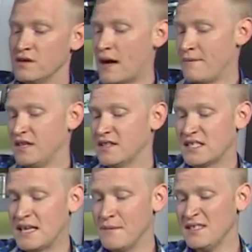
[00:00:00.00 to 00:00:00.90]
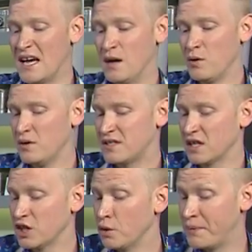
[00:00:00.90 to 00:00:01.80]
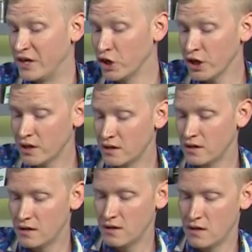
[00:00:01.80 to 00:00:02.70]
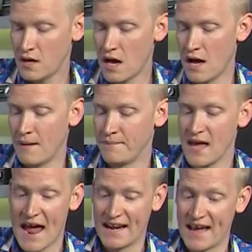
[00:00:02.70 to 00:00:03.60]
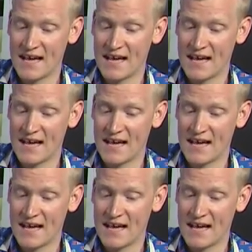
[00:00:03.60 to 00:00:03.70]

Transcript: I mean, the stem is edible. It's a little bitter, and it